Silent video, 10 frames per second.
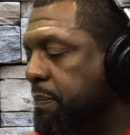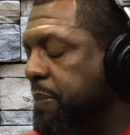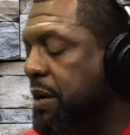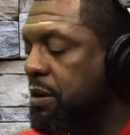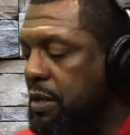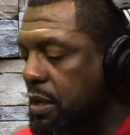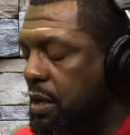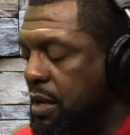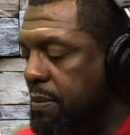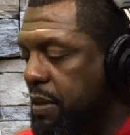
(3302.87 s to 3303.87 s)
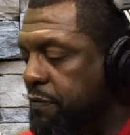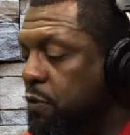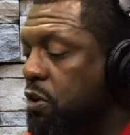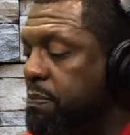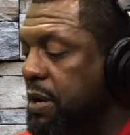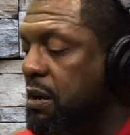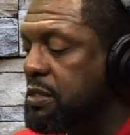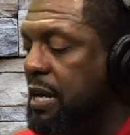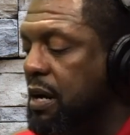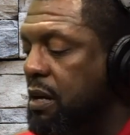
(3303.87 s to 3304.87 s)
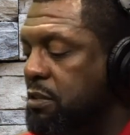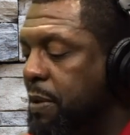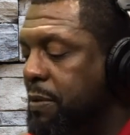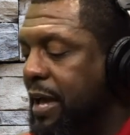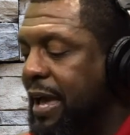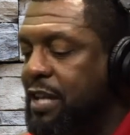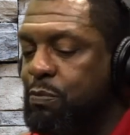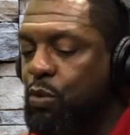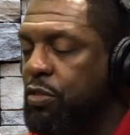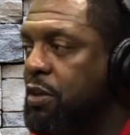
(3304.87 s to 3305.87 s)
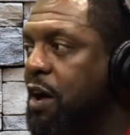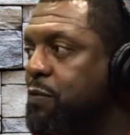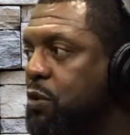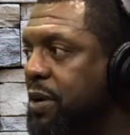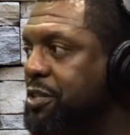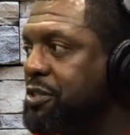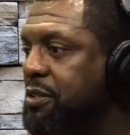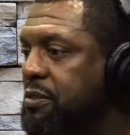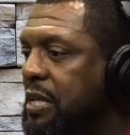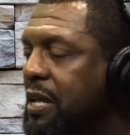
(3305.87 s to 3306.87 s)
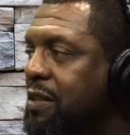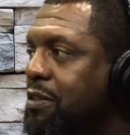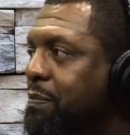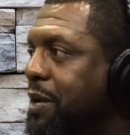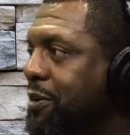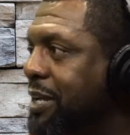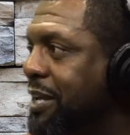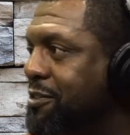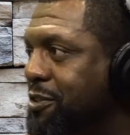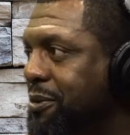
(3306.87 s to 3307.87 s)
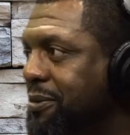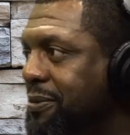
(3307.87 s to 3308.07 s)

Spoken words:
better informed parents are to be able to ask more thoughtful questions, the better kids do.